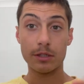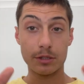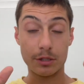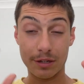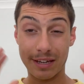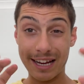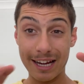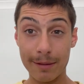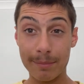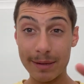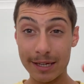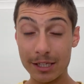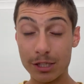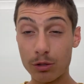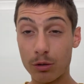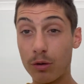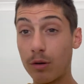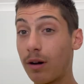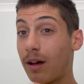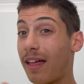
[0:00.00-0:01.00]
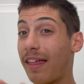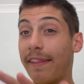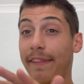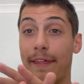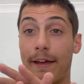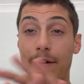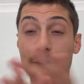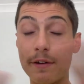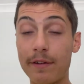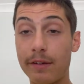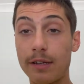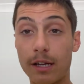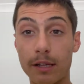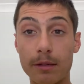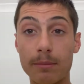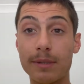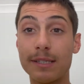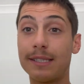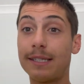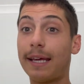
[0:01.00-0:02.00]
So get a mentor, they've already done
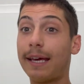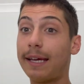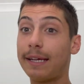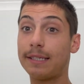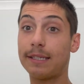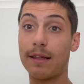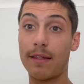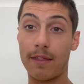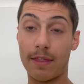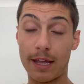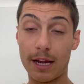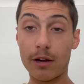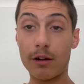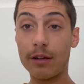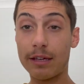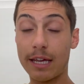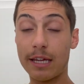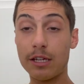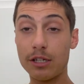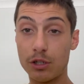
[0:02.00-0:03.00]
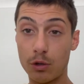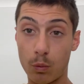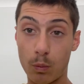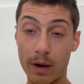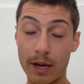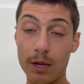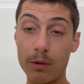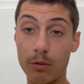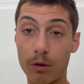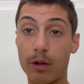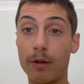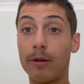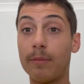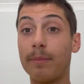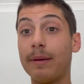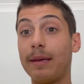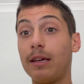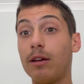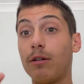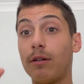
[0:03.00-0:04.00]
the mistakes, they're gonna get you to where you wanna
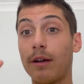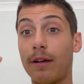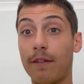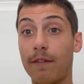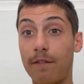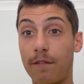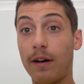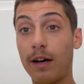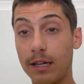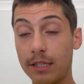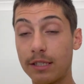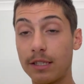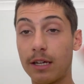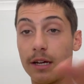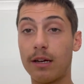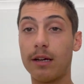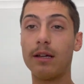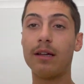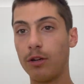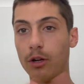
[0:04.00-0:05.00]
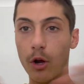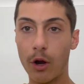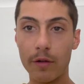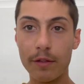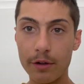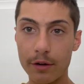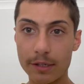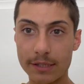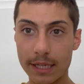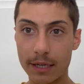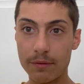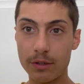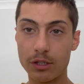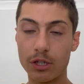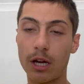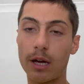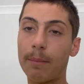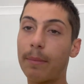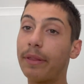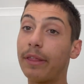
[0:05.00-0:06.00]
be going faster. Not only gonna save you
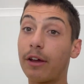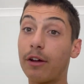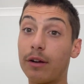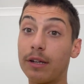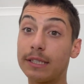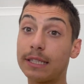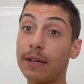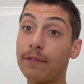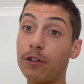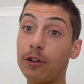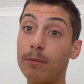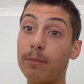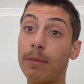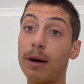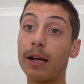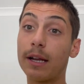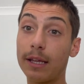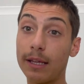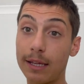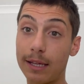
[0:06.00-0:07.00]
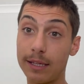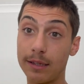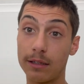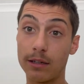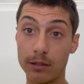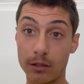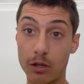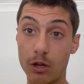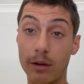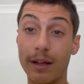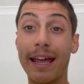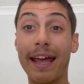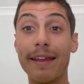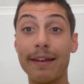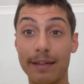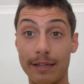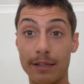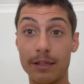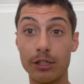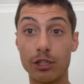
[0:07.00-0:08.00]
time, but they're gonna save you money in the long
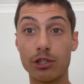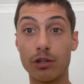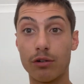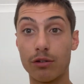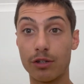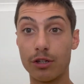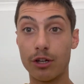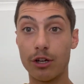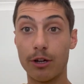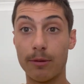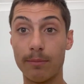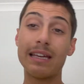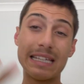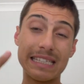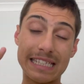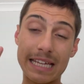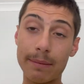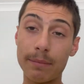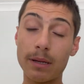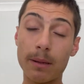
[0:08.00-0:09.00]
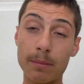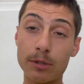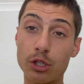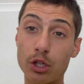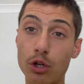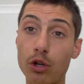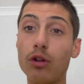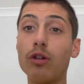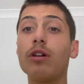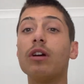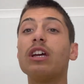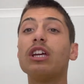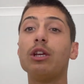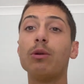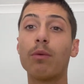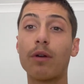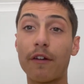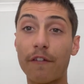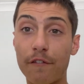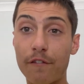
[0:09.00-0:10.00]
and in the short term. Step number two,
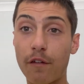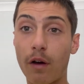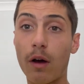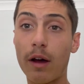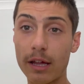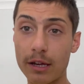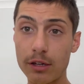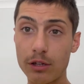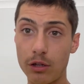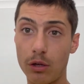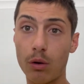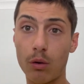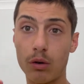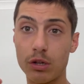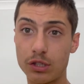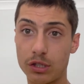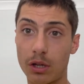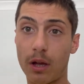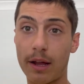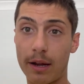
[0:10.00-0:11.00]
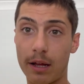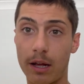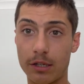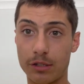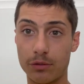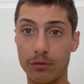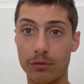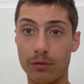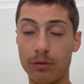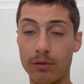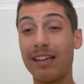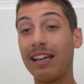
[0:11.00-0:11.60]
you wanna find your side hustle.